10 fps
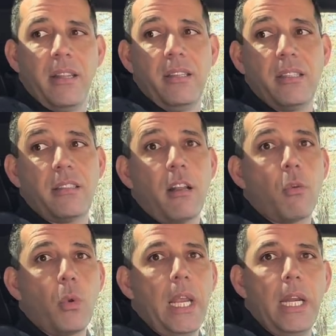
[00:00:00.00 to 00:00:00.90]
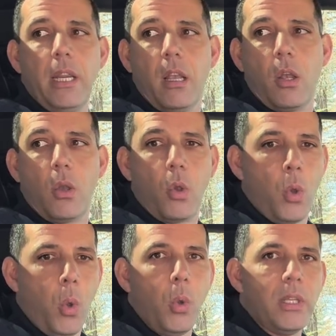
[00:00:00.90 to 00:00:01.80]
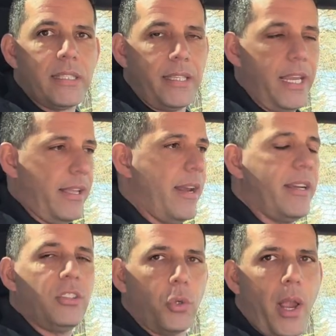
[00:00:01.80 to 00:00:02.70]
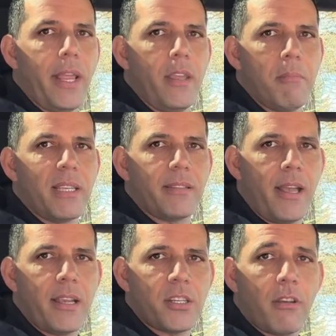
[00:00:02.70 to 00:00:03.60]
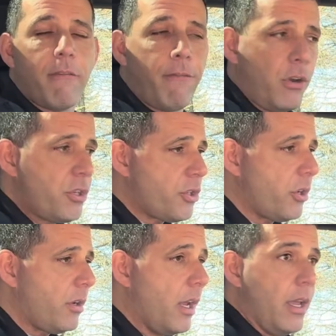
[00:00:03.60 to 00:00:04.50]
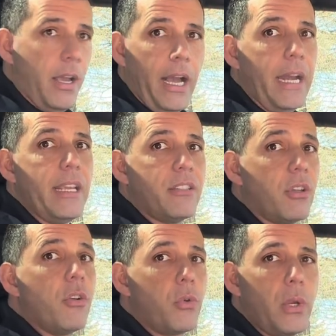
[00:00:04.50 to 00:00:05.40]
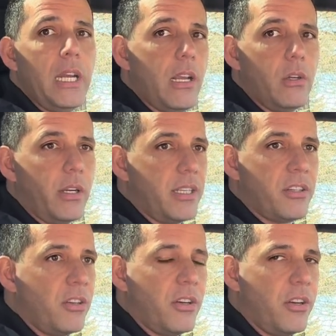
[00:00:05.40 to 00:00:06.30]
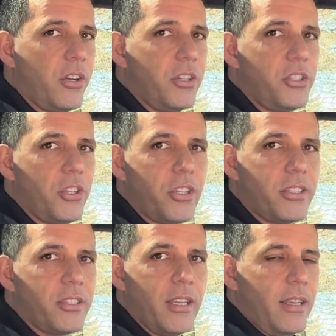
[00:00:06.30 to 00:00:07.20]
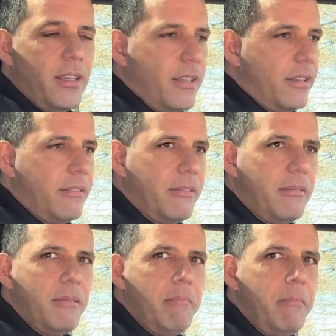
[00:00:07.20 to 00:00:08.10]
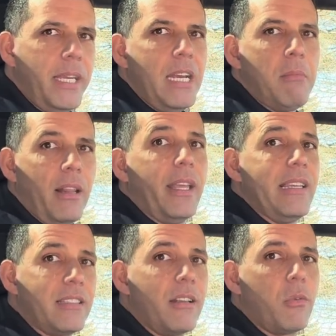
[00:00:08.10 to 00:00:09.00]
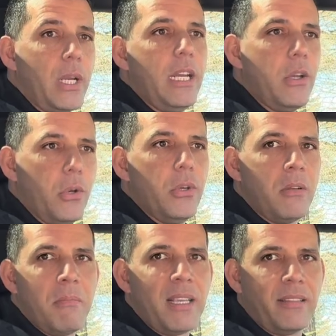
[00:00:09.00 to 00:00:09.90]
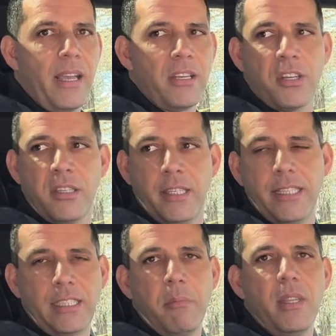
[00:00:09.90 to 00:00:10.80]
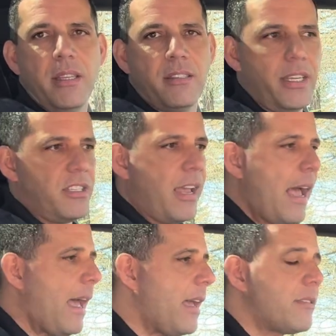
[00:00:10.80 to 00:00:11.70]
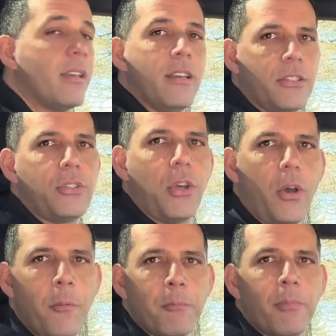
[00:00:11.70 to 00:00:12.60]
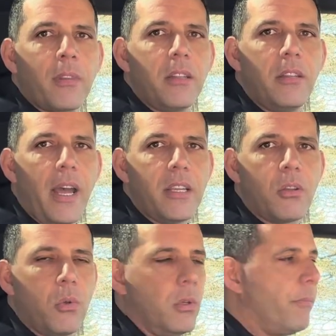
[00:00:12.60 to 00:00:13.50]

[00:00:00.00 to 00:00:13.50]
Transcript: This is a really cool seat, and I tried the massage function and it's really good. It's not just minimal, it's a really good massage system this seat has, so that is cool.